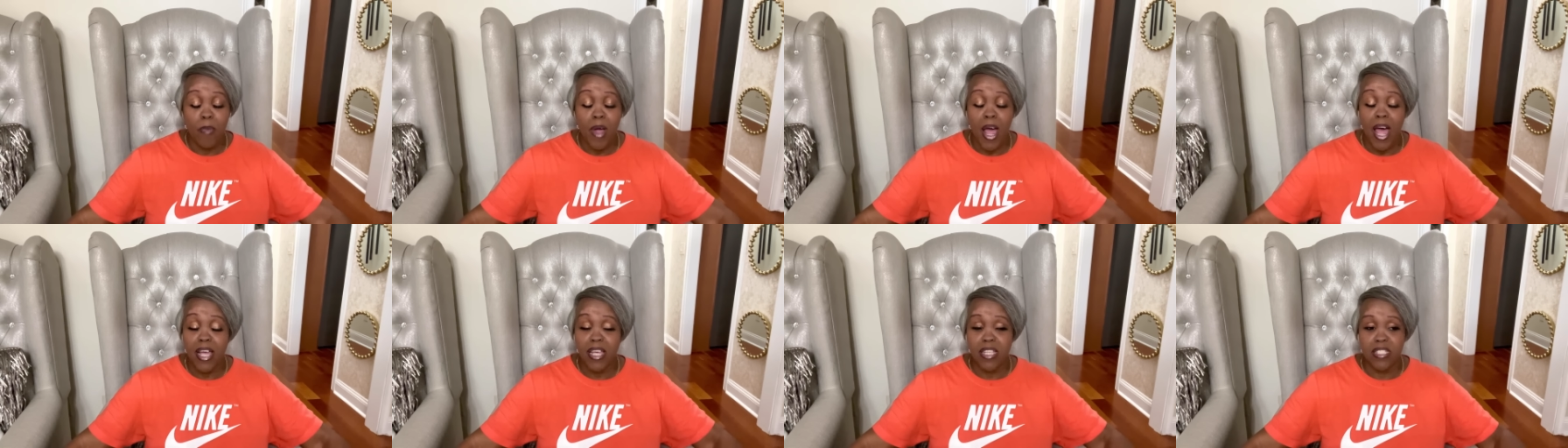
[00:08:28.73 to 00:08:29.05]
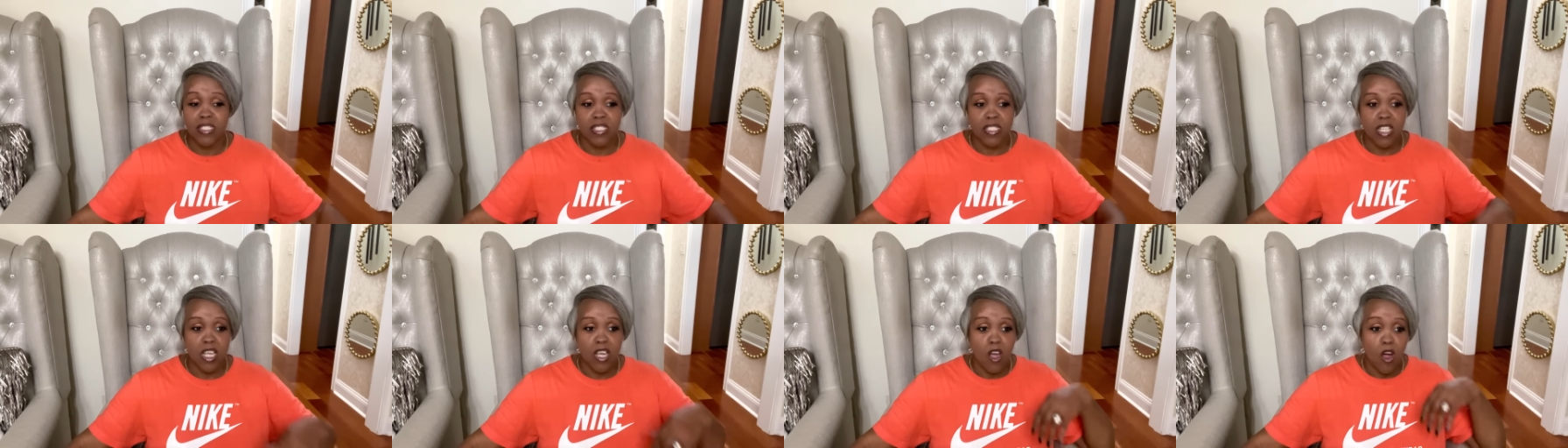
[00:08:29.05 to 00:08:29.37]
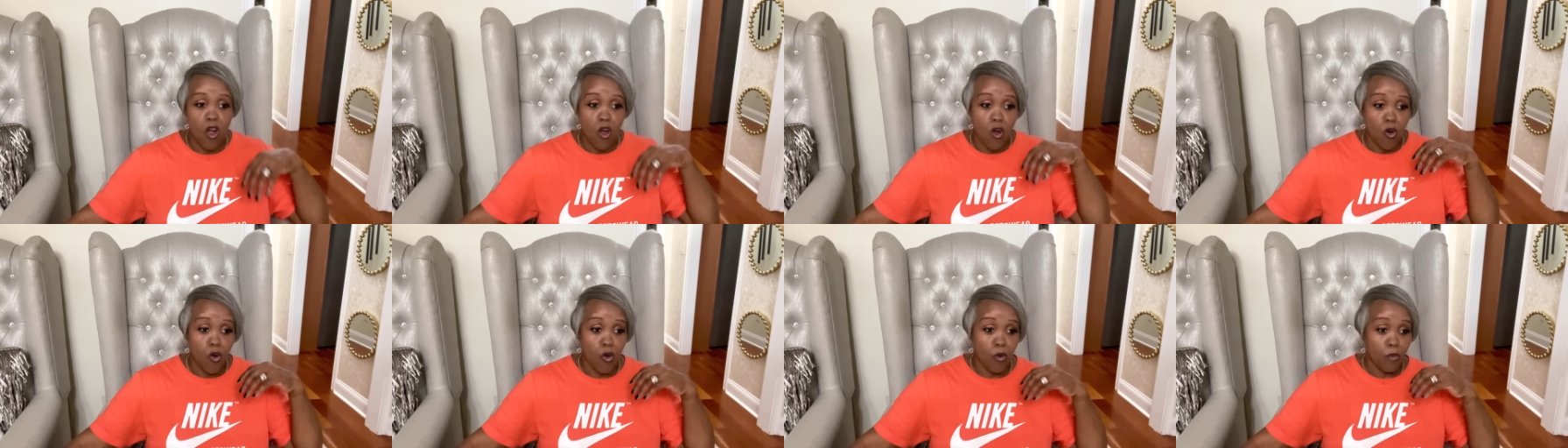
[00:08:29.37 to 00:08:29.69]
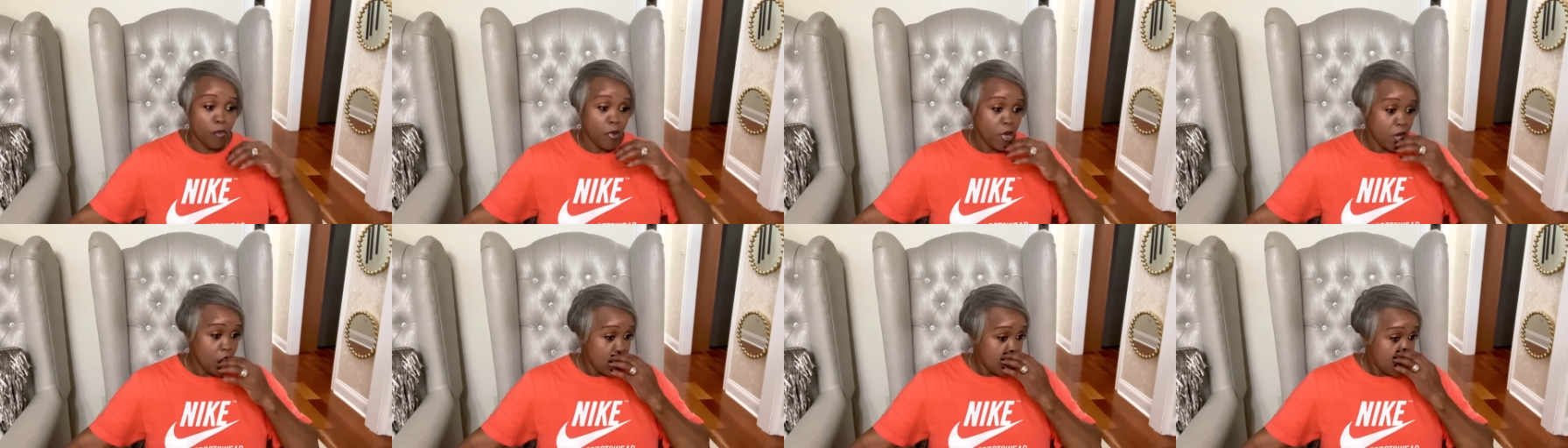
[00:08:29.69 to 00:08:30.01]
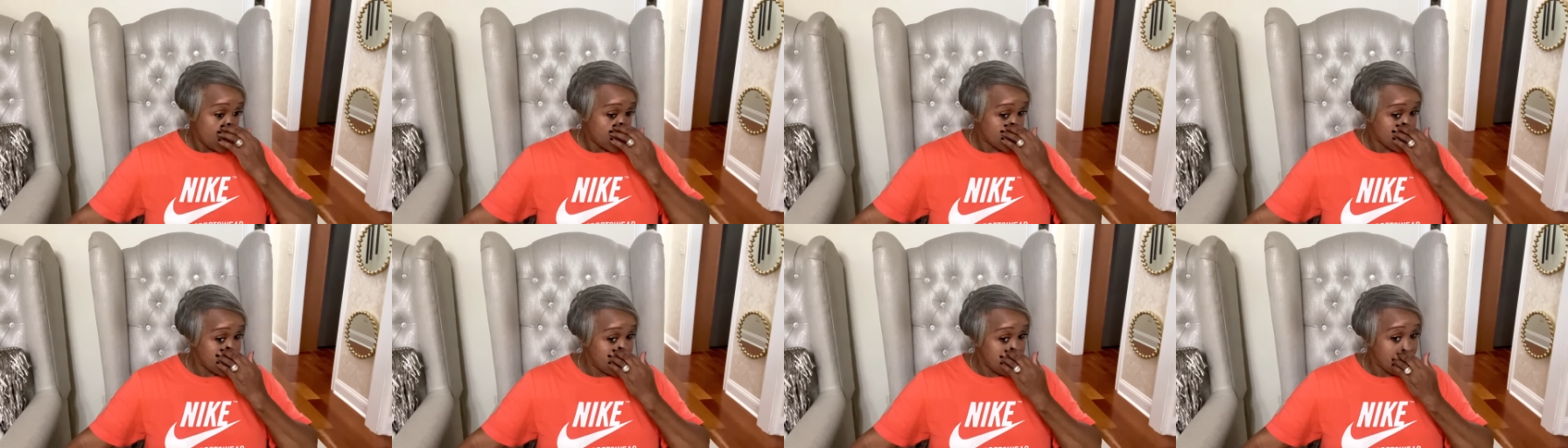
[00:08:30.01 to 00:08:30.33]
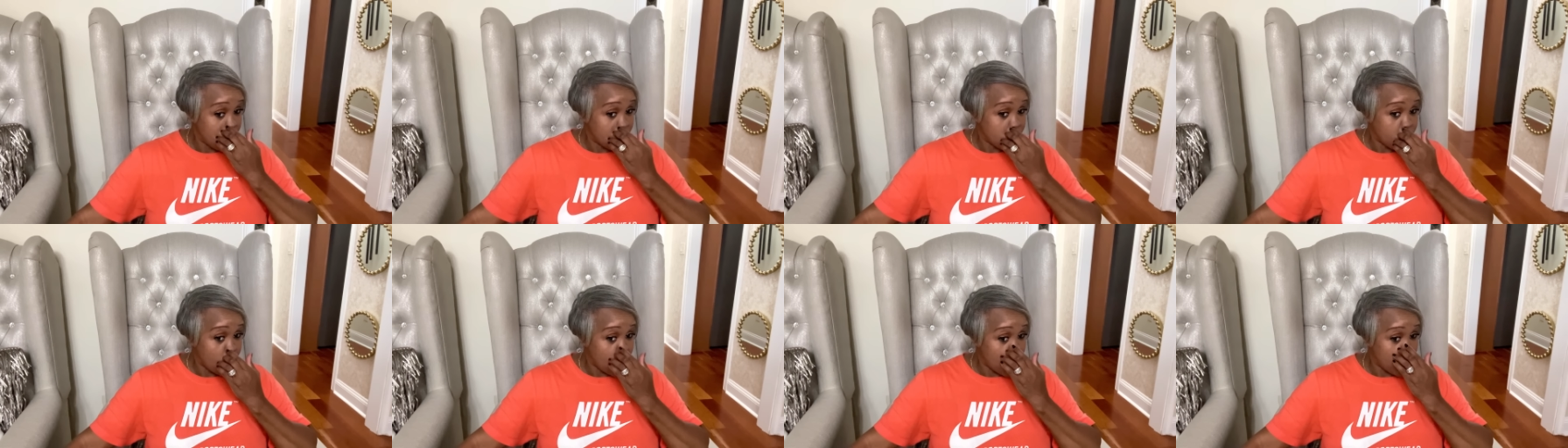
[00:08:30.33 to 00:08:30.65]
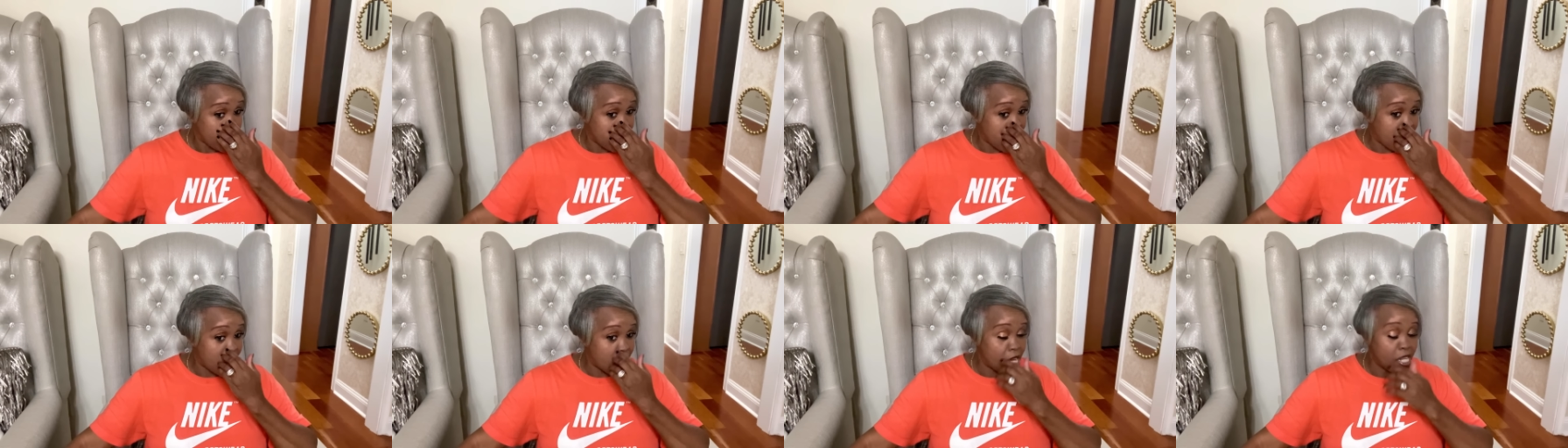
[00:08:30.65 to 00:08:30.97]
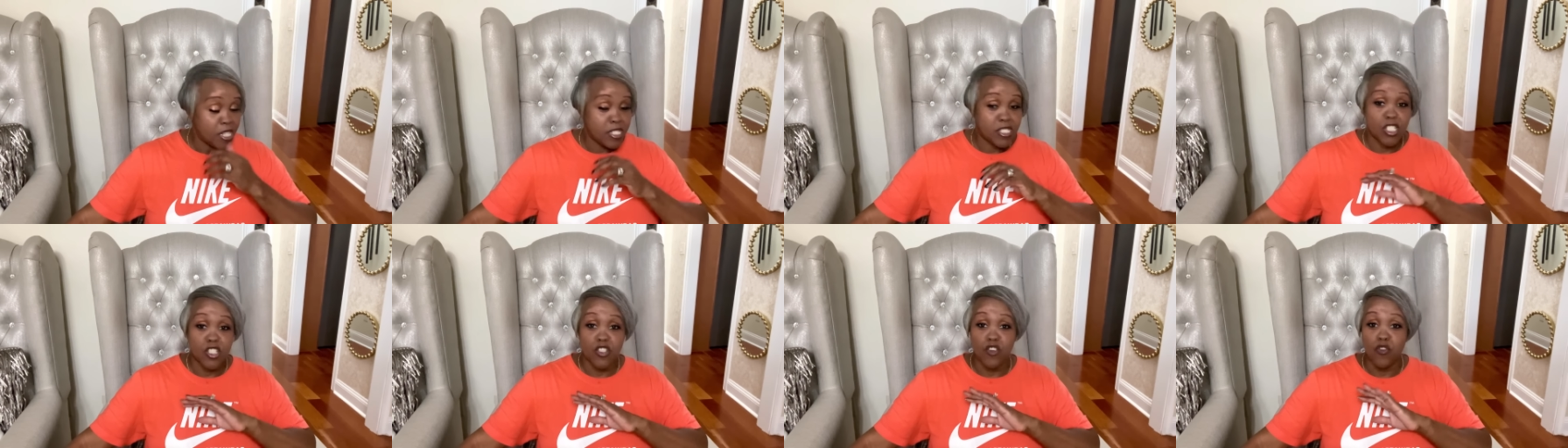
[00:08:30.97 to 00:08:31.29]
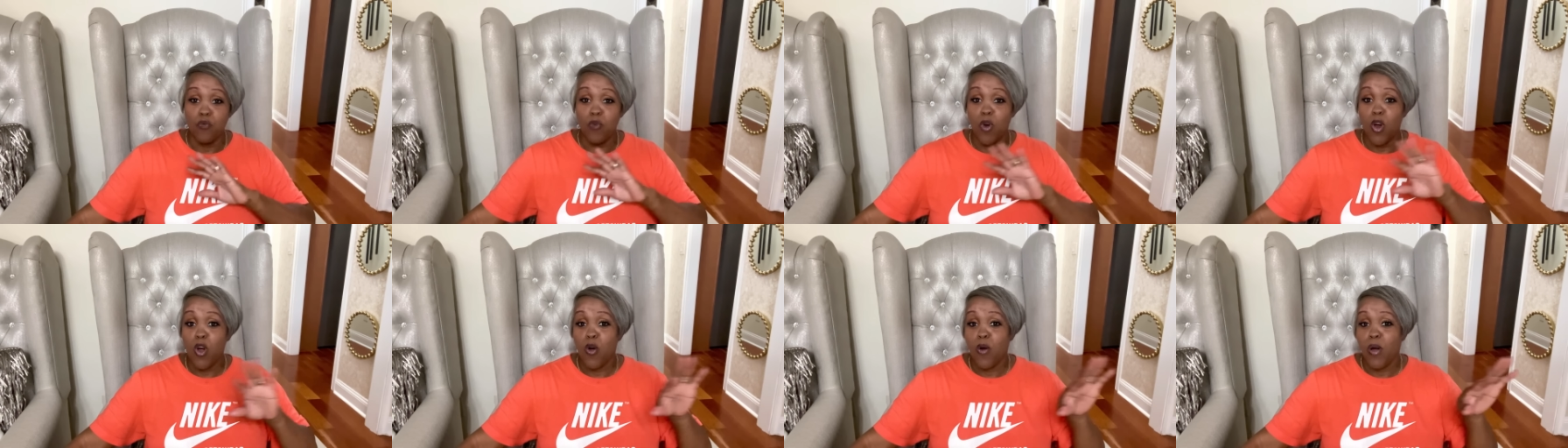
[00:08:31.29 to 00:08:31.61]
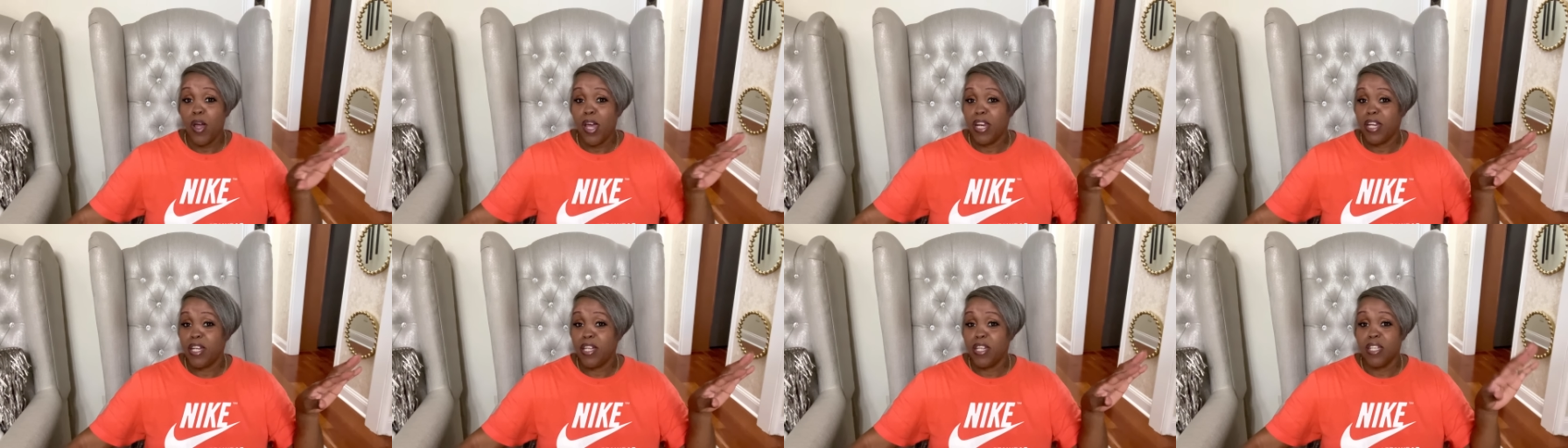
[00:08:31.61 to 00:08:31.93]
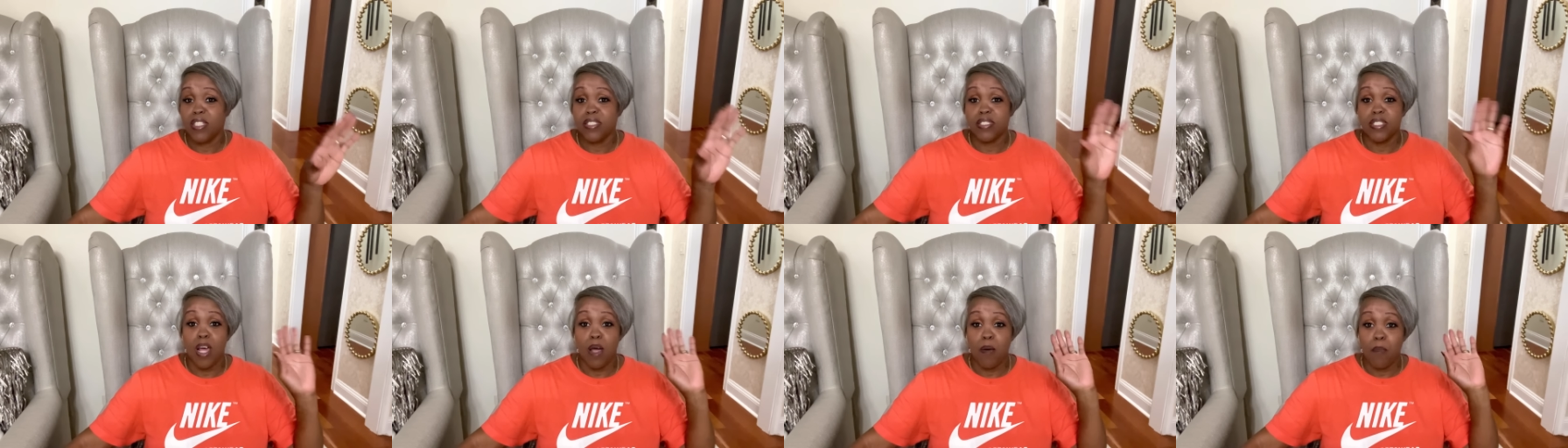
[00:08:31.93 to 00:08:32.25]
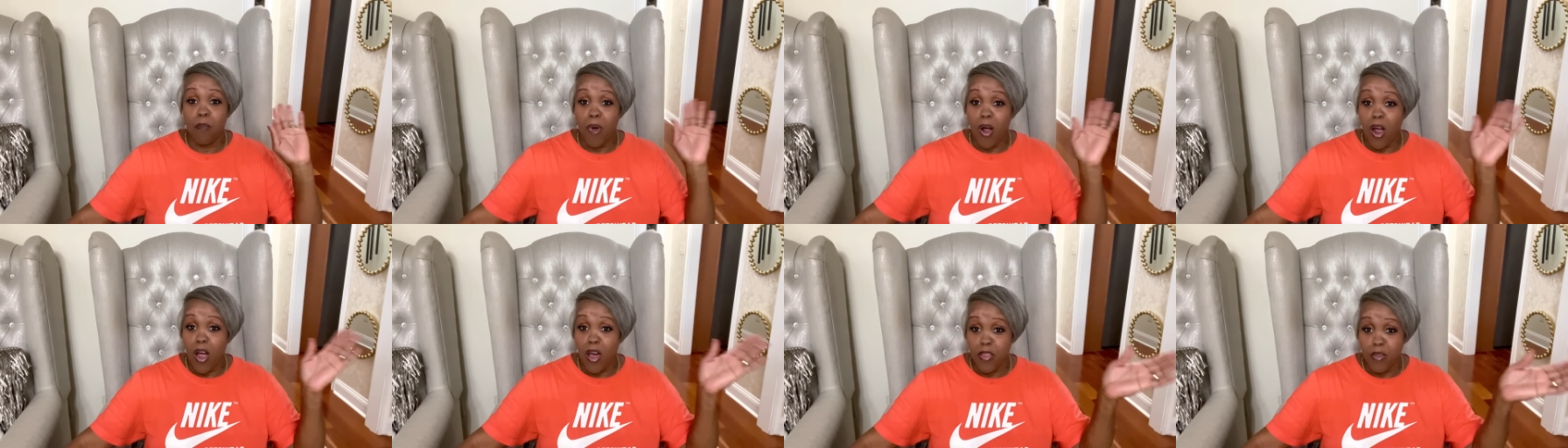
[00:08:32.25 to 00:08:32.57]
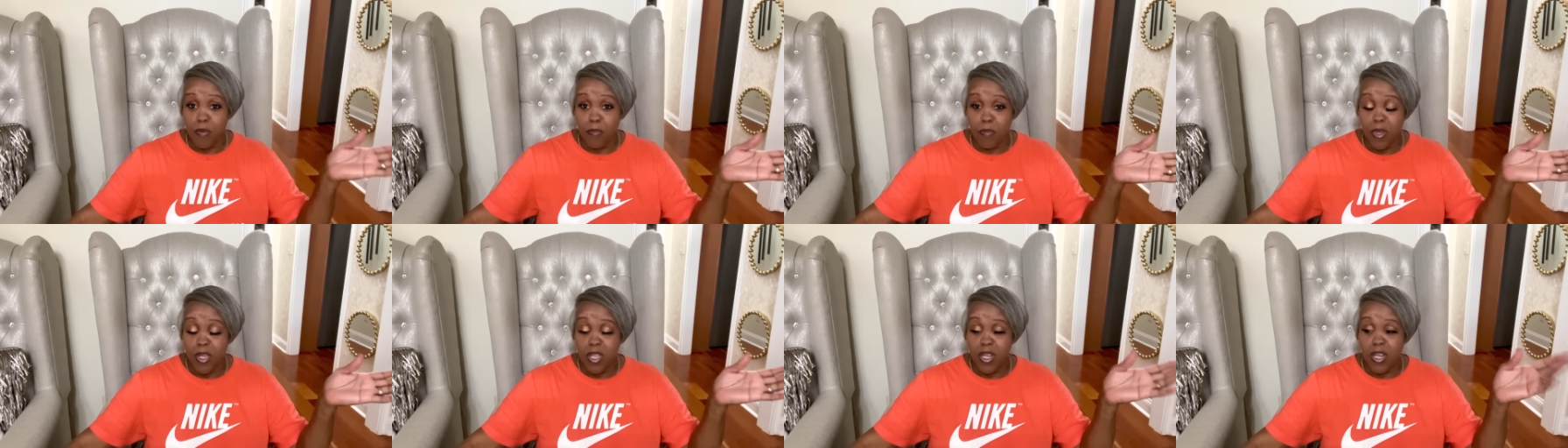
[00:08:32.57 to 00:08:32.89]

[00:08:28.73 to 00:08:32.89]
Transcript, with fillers: I can stay home three or four days in a row and it does not bother me.